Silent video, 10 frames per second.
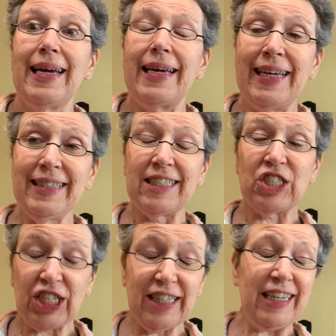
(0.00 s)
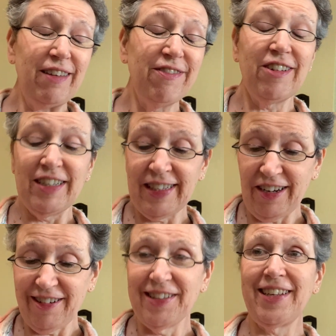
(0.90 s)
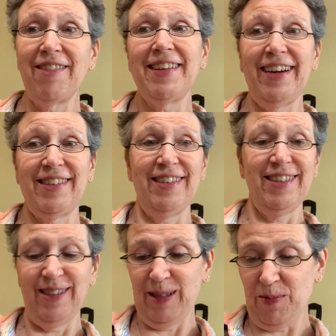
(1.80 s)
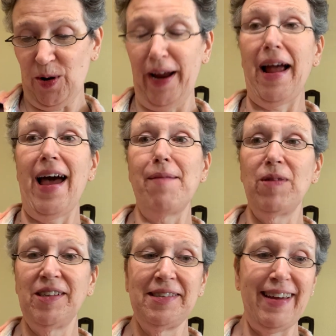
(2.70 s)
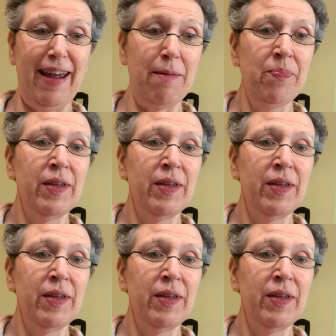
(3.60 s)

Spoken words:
it's chilly for us here in South Texas this morning, I must say.